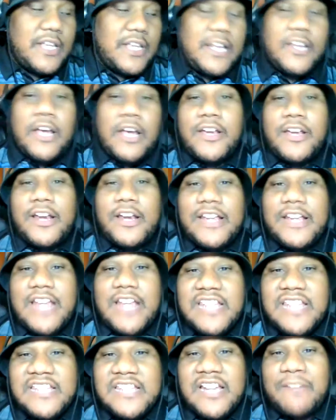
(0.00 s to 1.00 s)
I know you're
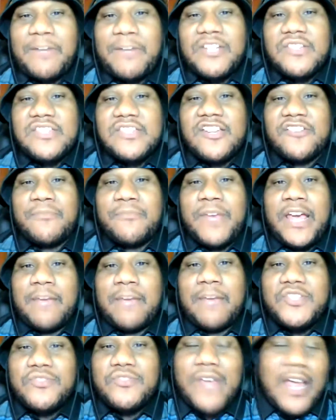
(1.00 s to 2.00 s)
talking about yourself,
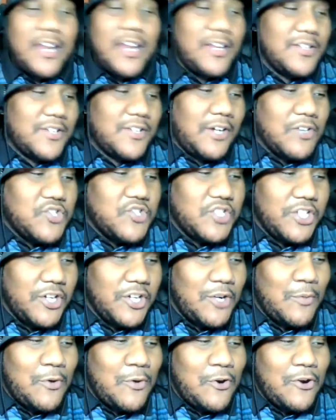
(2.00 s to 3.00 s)
man, but you got a Coach of the
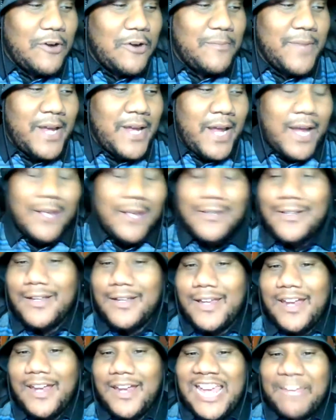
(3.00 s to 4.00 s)
Year award, man,
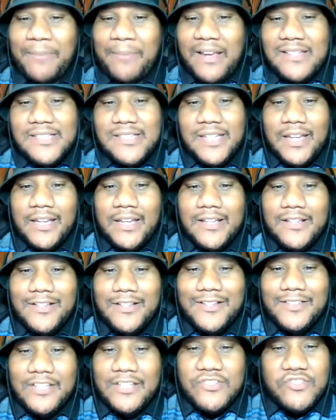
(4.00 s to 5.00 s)
in ABC,
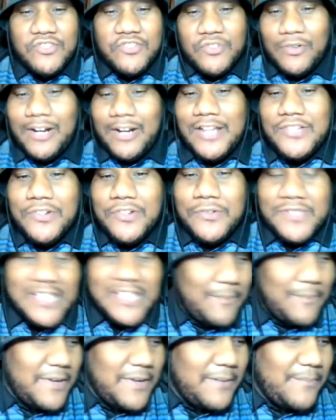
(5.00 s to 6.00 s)
District 20 and True.
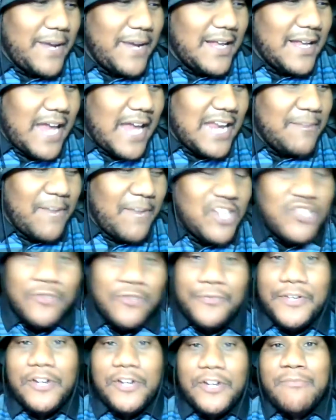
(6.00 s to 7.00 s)
Tell me about how that made you
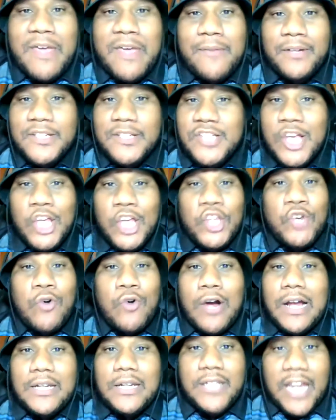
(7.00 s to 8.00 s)
feel, man, because you
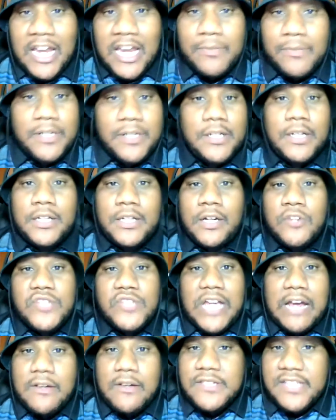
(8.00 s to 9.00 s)
are a damn good coach.
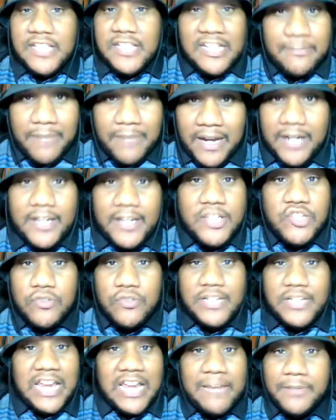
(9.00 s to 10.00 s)
I'll tell anybody that
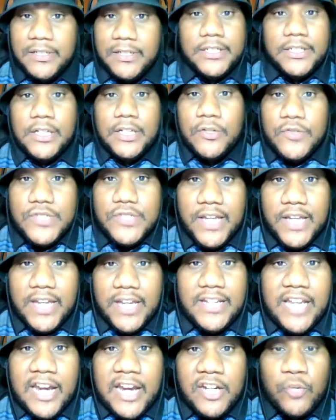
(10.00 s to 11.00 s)
you're a damn good coach
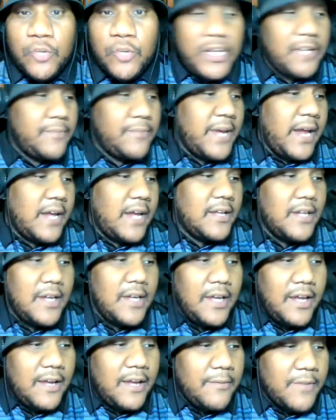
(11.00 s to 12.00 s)
any day of the week, man,
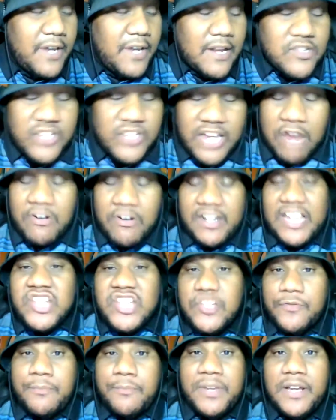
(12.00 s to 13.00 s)
and gives you that
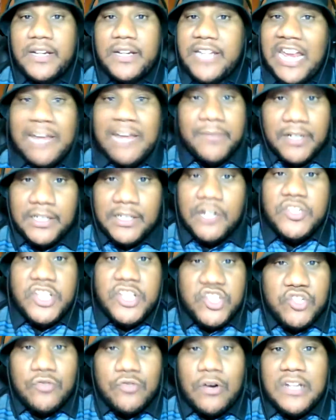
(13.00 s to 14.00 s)
recognition for being a damn good coach
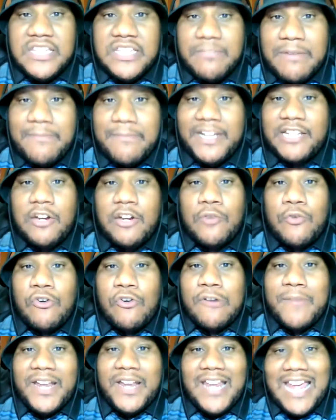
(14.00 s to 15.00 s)
that you are. Tell me about that
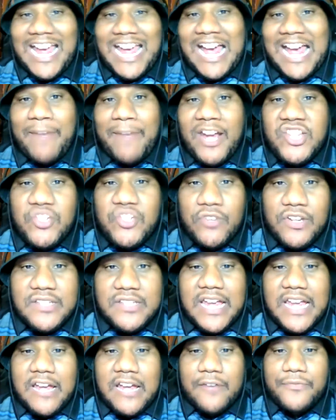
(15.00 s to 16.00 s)
award, man, how it made you and your
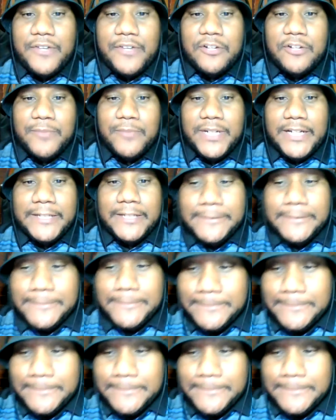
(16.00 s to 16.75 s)
staff feel, man.